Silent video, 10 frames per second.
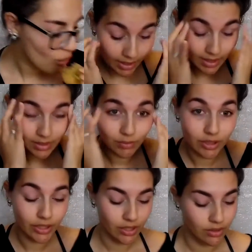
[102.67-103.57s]
Because
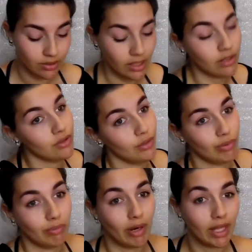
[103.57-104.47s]
we're using
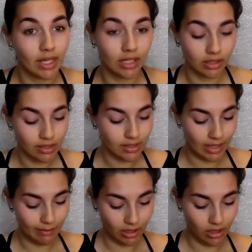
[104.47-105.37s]
super bright colors,
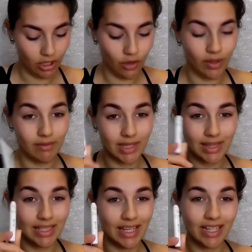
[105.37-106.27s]
I'm going to go in
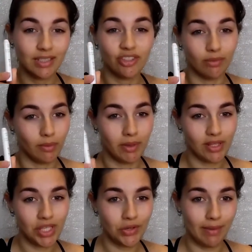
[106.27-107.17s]
with the NYX Jungle
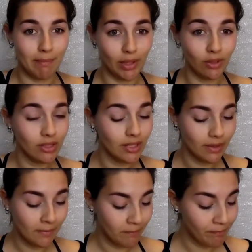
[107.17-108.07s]
Pencil and Milk
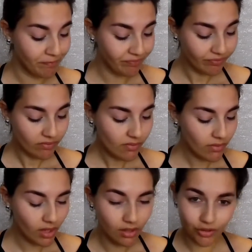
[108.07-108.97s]

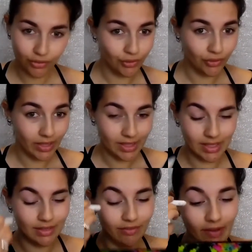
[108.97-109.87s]
to
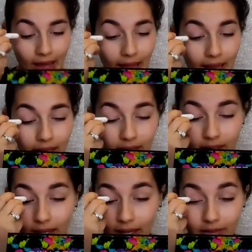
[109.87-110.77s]
intensify
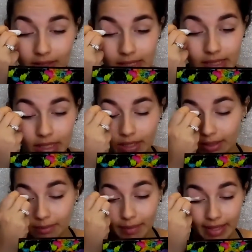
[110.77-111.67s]
and have a
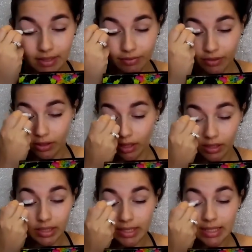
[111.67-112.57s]
stickier base for
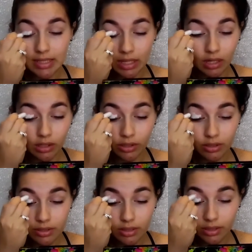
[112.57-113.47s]
all of these
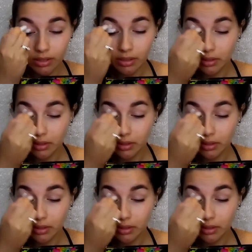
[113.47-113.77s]
colors.